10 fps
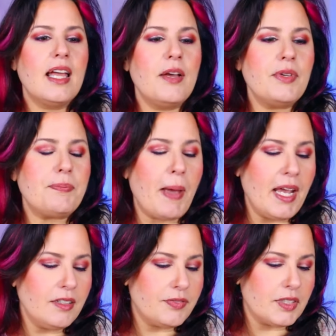It was
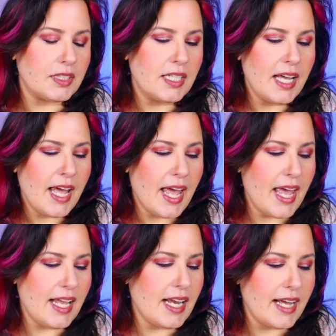painful
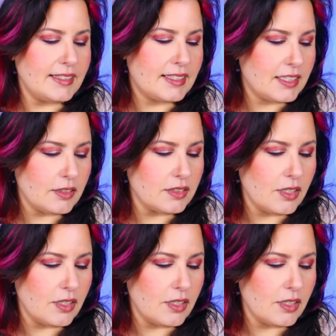and I still